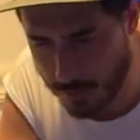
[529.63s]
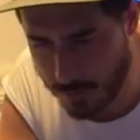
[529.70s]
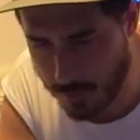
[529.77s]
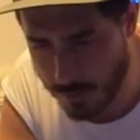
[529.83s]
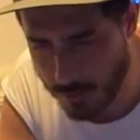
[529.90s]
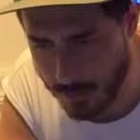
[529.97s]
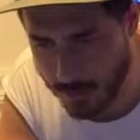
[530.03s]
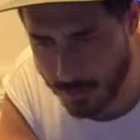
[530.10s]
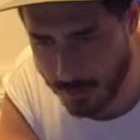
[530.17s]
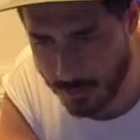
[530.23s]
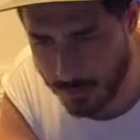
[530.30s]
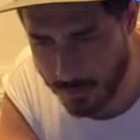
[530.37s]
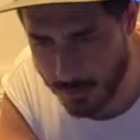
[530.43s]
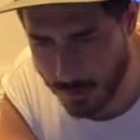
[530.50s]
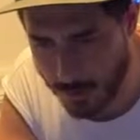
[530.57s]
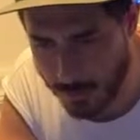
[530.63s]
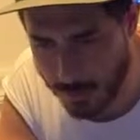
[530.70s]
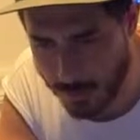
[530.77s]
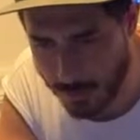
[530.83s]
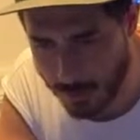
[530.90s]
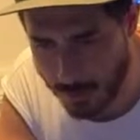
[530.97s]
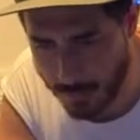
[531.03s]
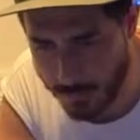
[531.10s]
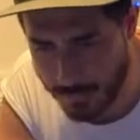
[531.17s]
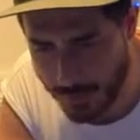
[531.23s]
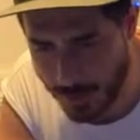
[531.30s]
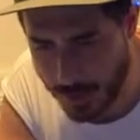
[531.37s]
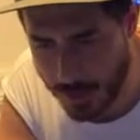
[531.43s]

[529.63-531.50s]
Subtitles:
I don't know if it came in here.